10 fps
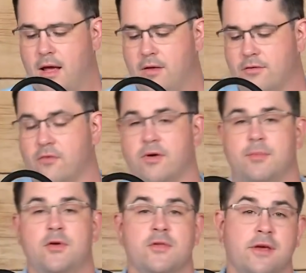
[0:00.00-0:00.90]
So if
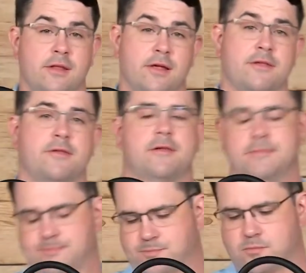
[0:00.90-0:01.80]
I'm using this
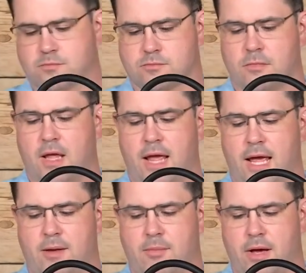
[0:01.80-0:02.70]

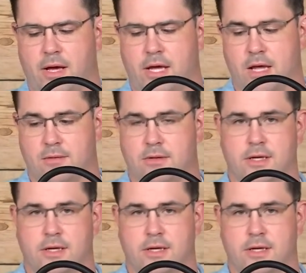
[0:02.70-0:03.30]
in my